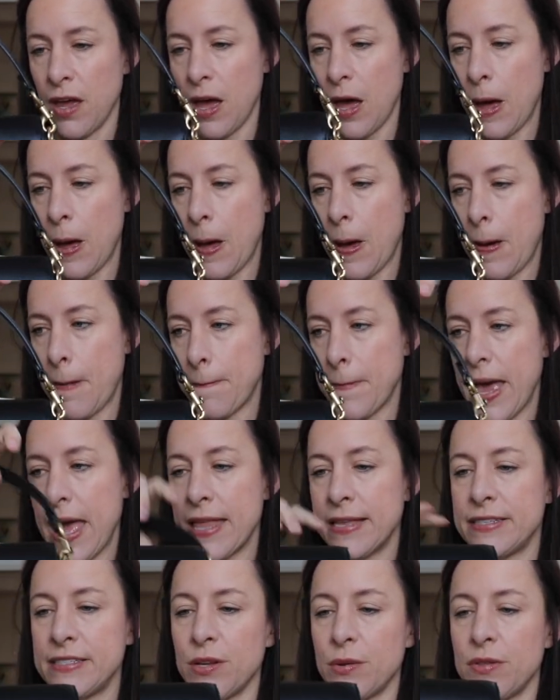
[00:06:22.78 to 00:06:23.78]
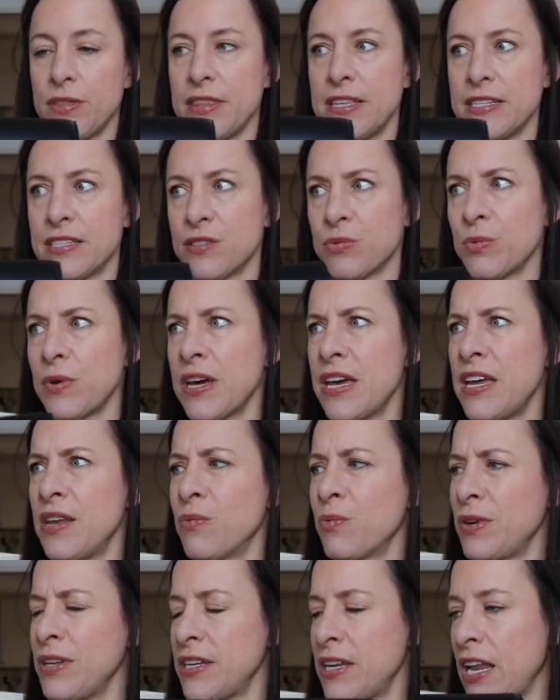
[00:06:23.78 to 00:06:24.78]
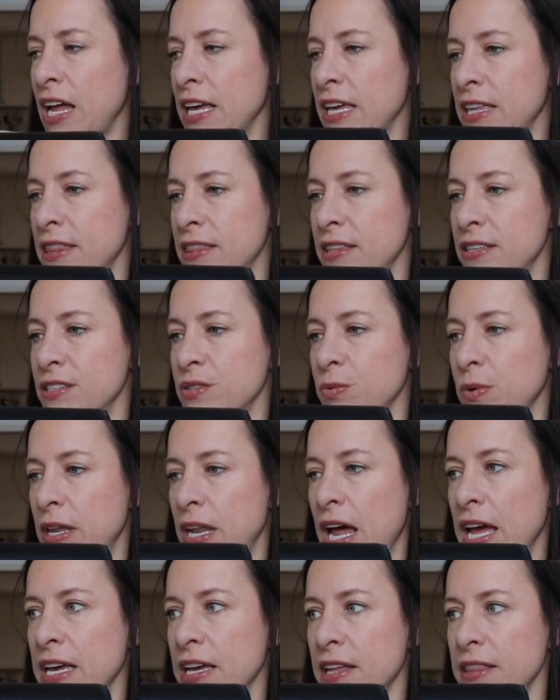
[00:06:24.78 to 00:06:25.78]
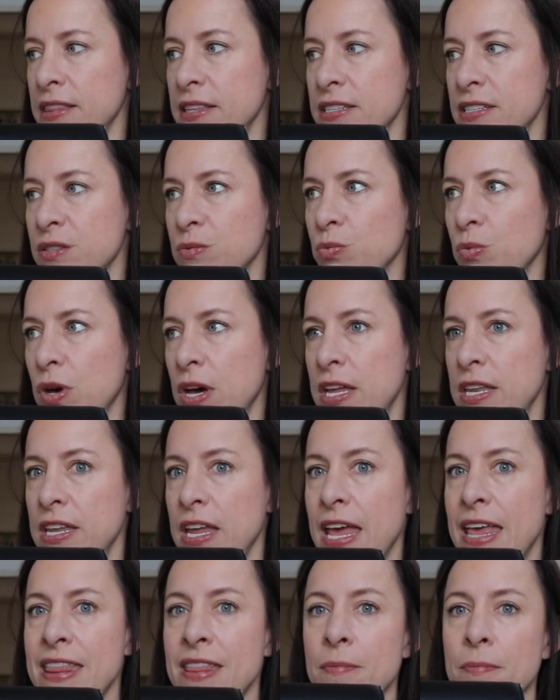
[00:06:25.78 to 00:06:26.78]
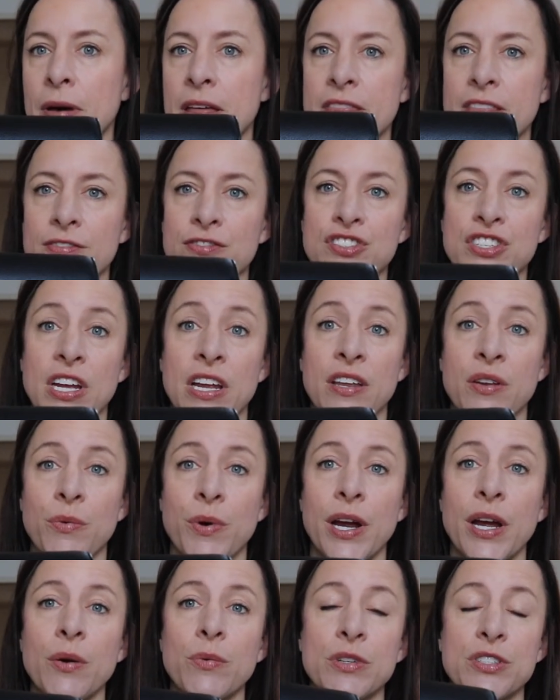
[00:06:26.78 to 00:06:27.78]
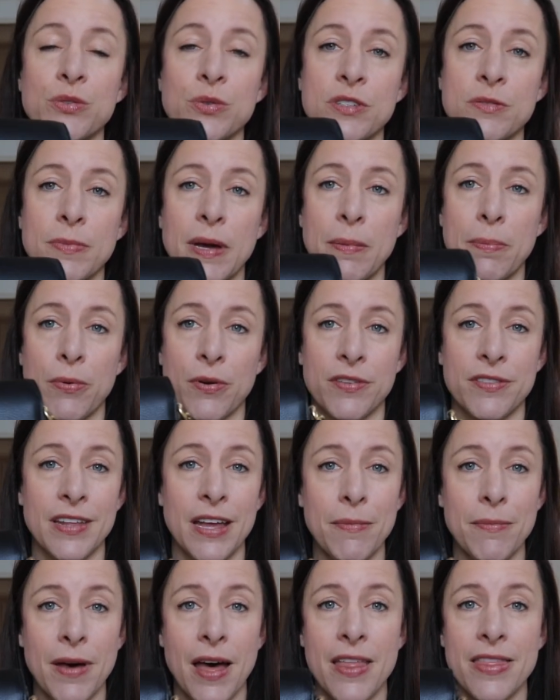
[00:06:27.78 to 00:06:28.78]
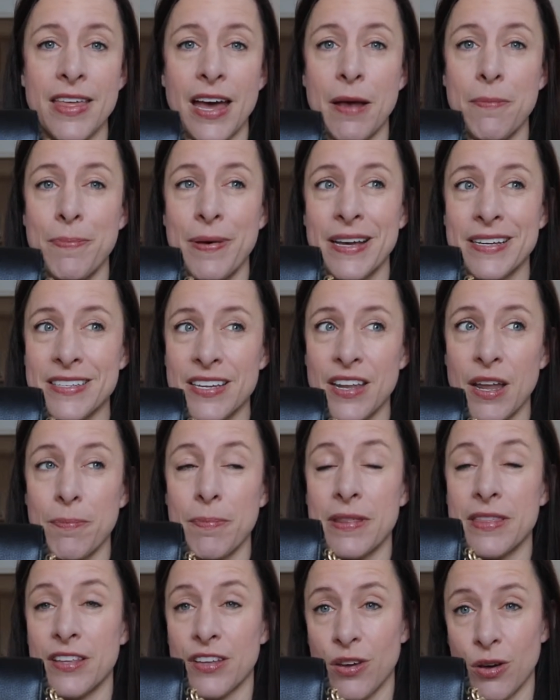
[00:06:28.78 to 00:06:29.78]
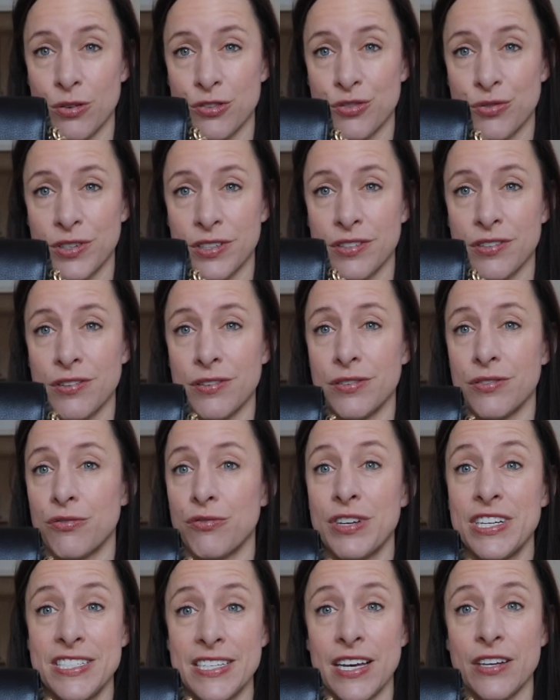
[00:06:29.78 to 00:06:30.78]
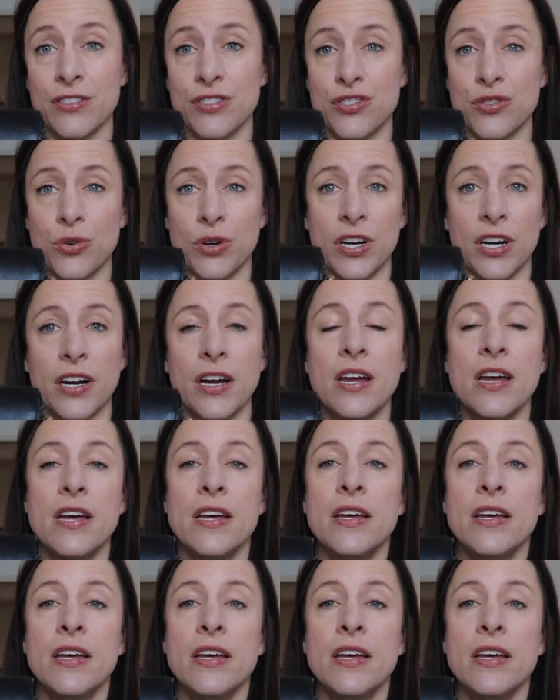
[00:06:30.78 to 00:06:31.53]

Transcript: And so this one, when did I get this one? I got this one in the month of January, which was my birthday month. I picked it up at the Coach retail store.